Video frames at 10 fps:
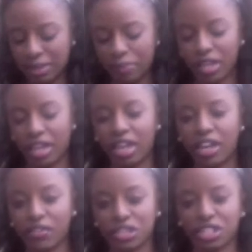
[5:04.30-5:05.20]
to be a
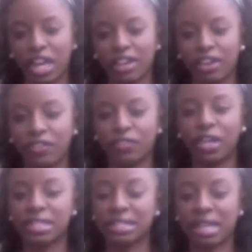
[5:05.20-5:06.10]
cover shot of
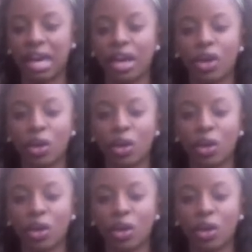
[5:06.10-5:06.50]
Scott,